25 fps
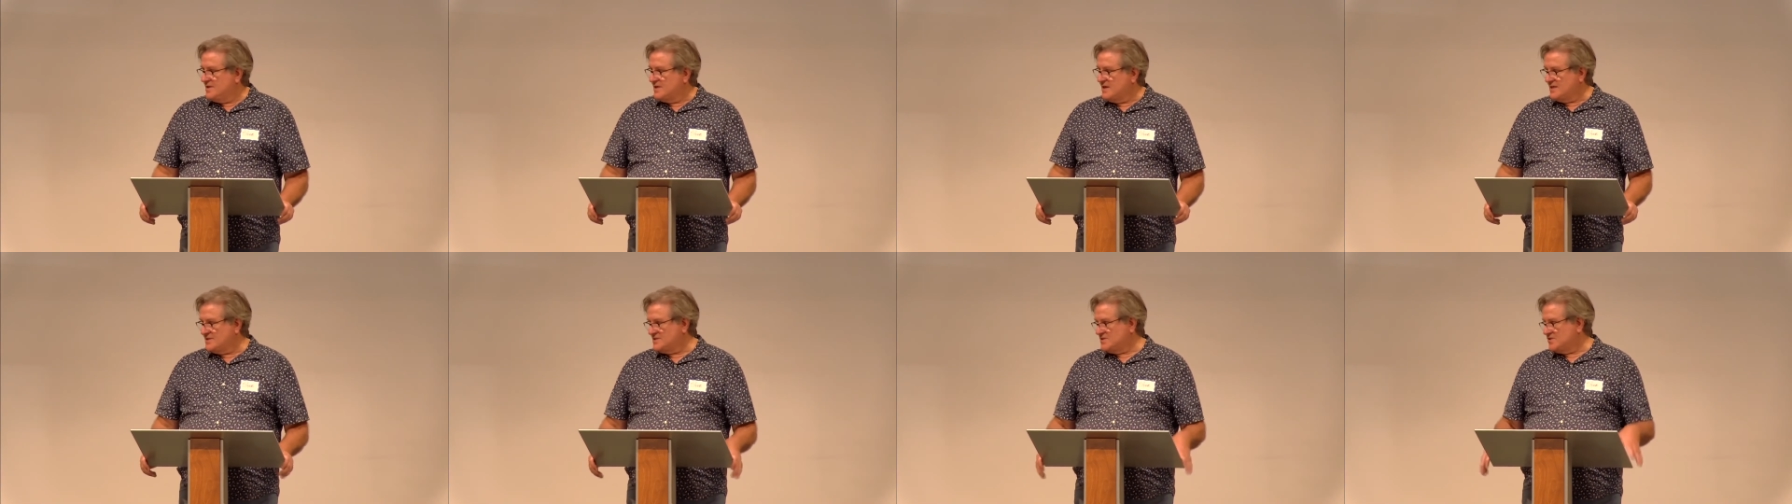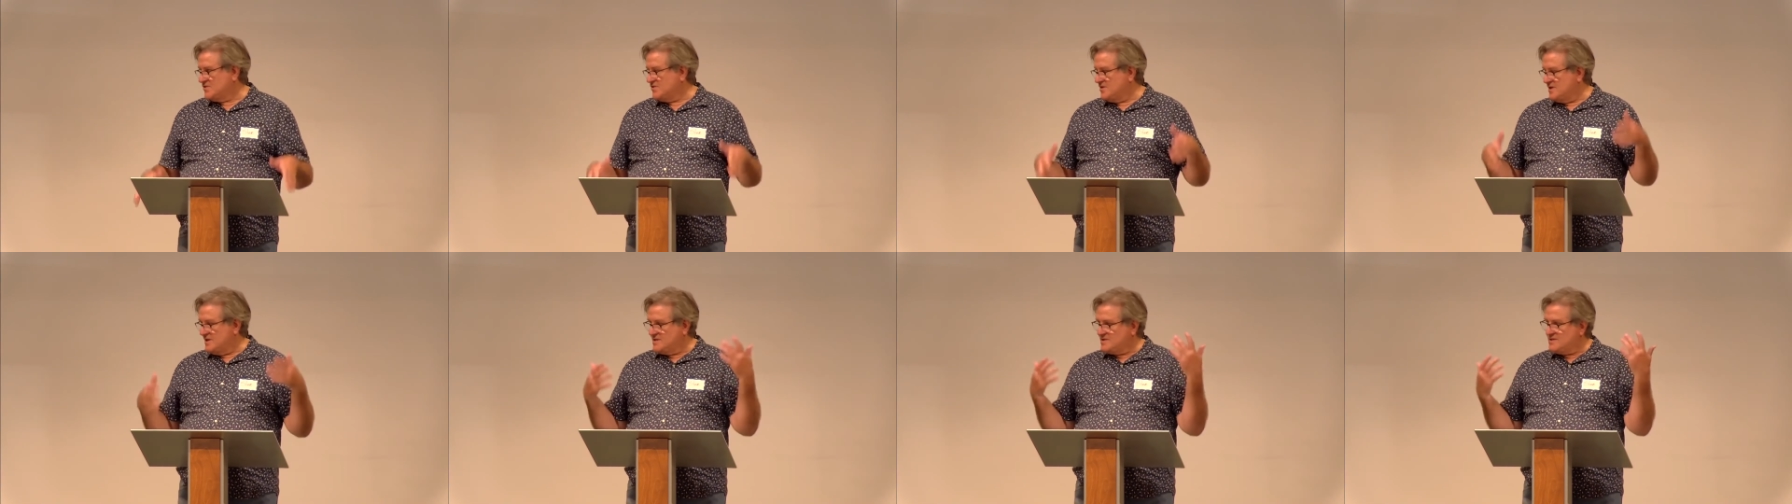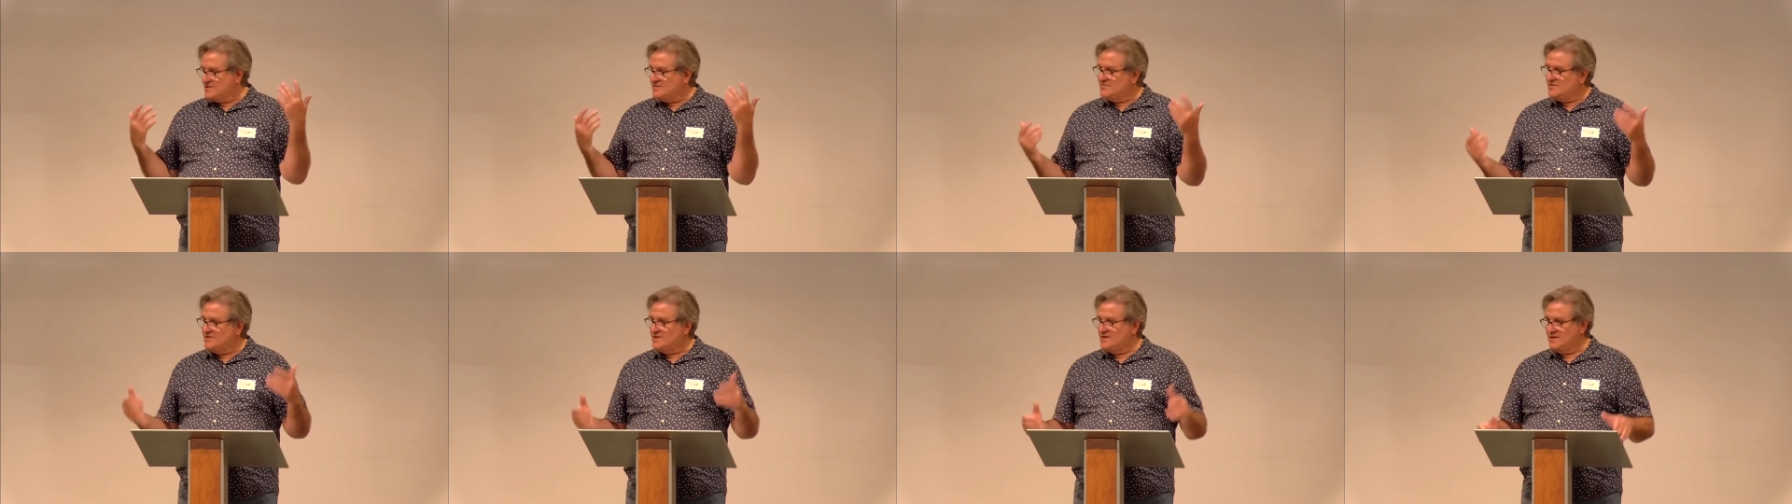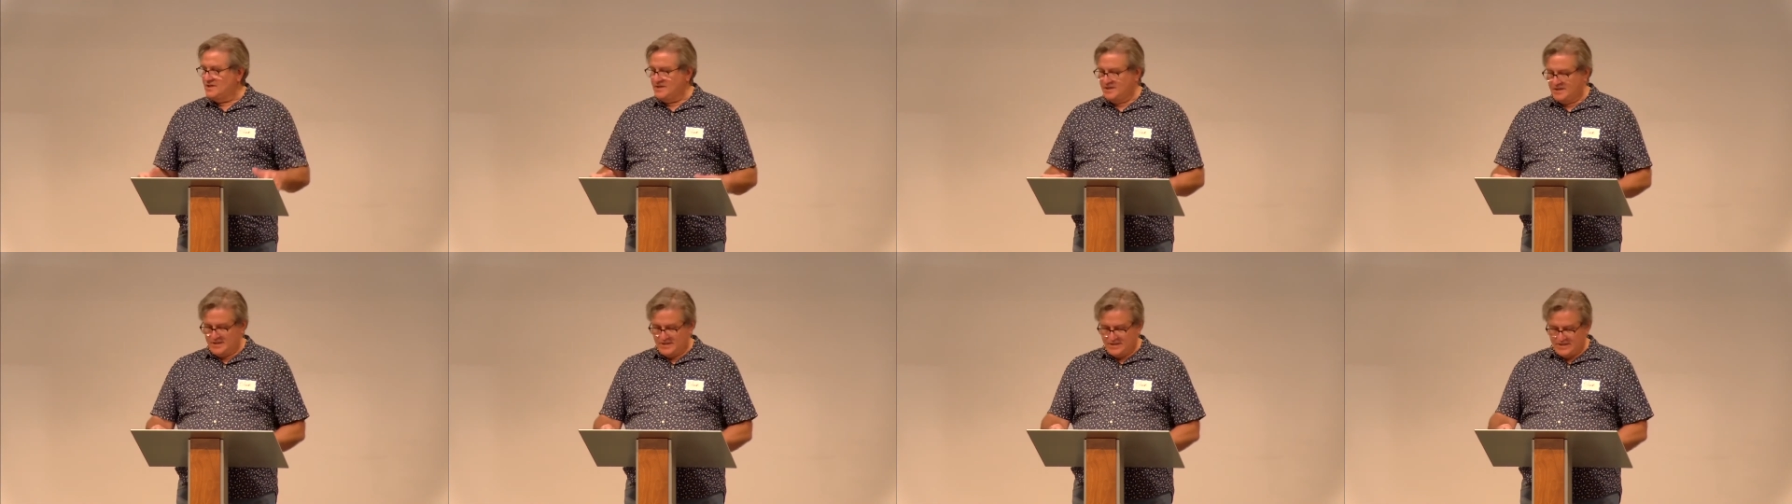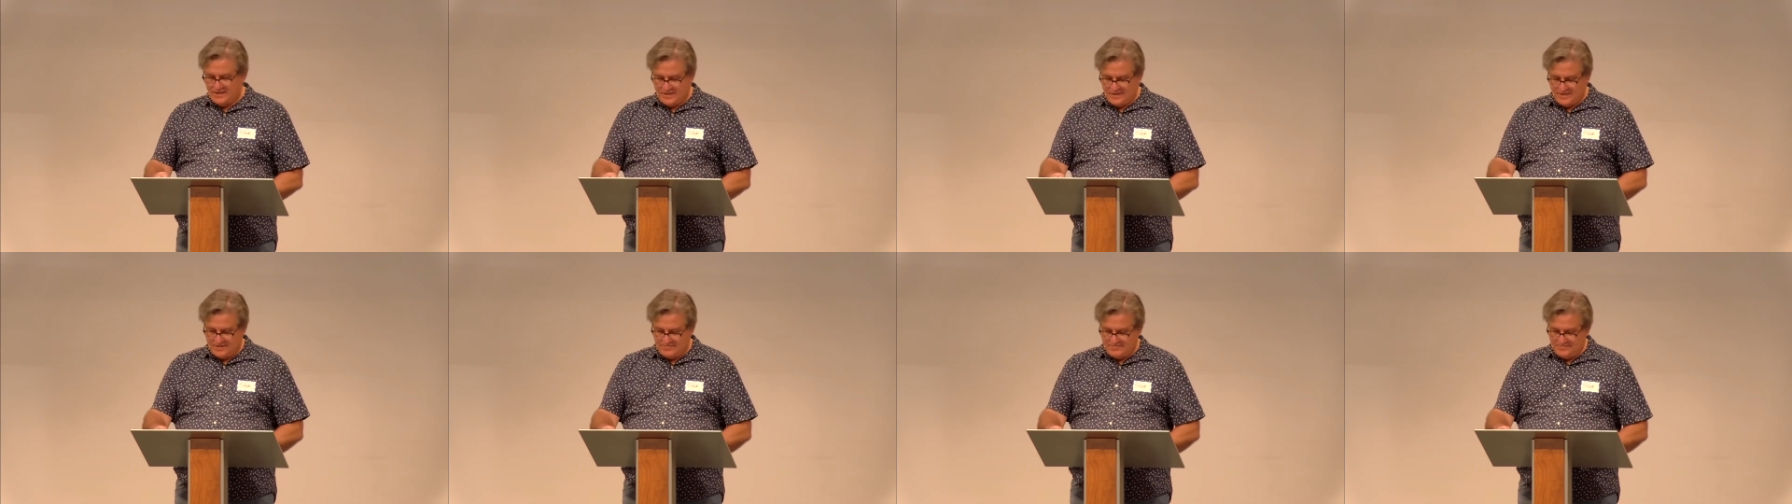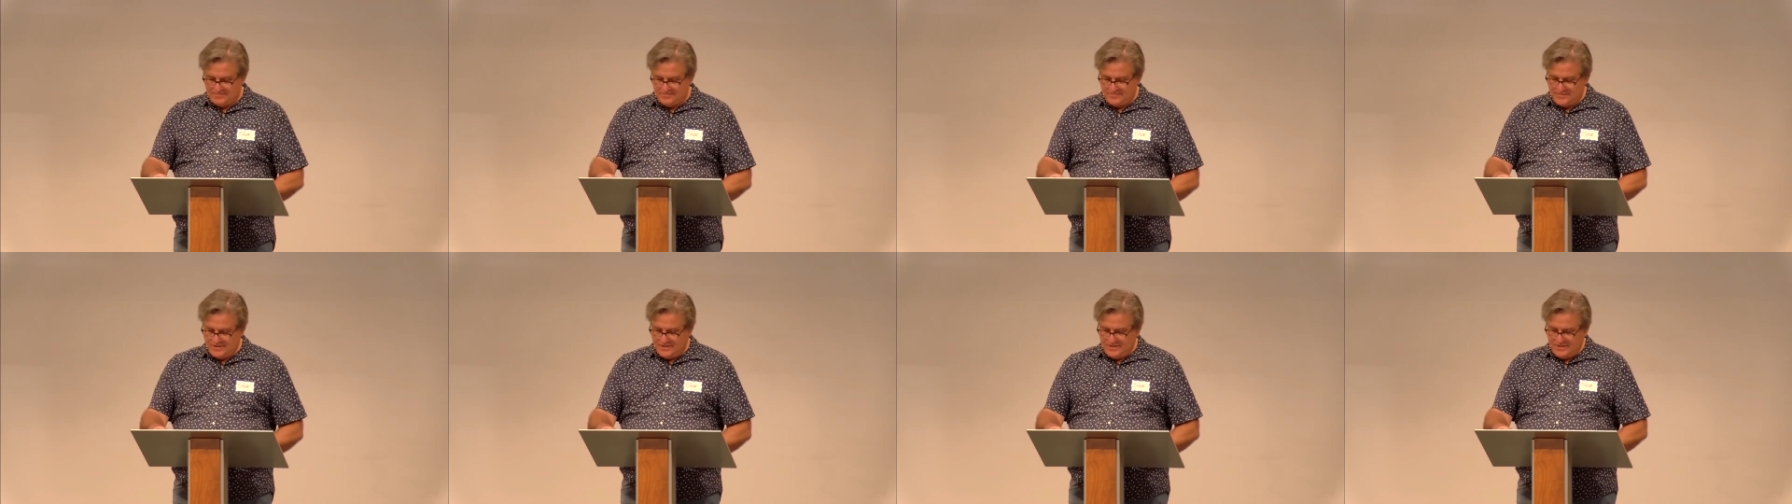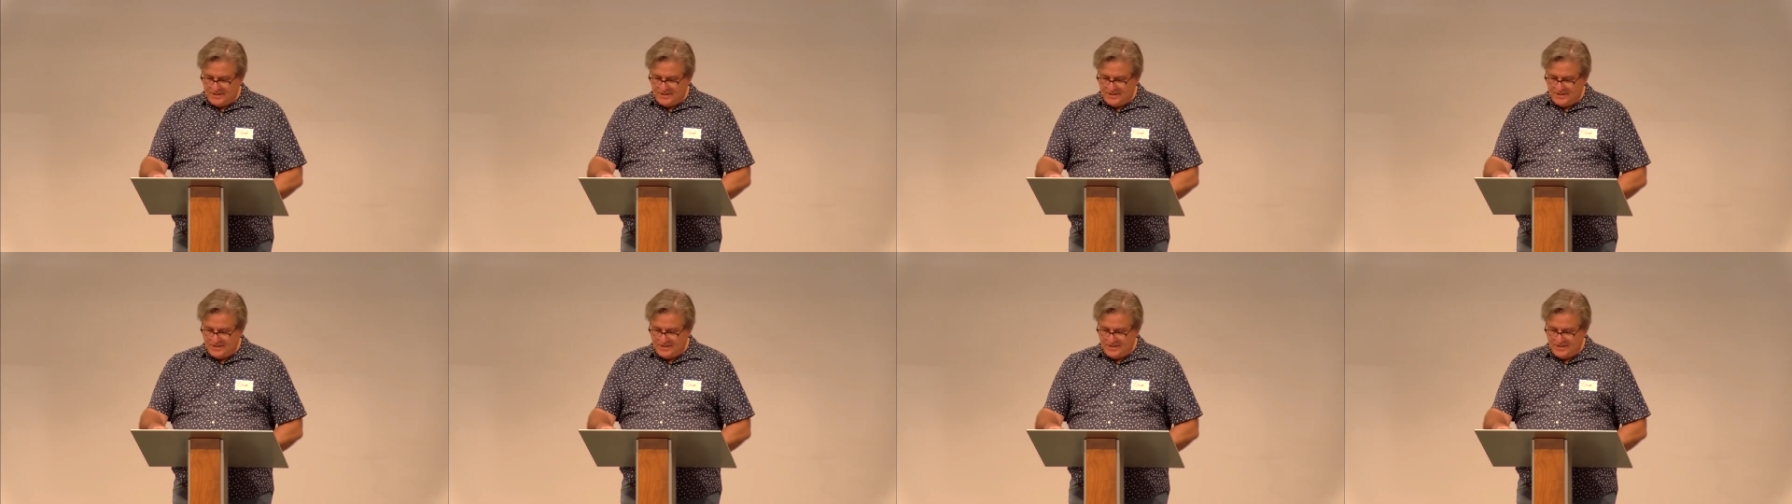God's creativity. And um,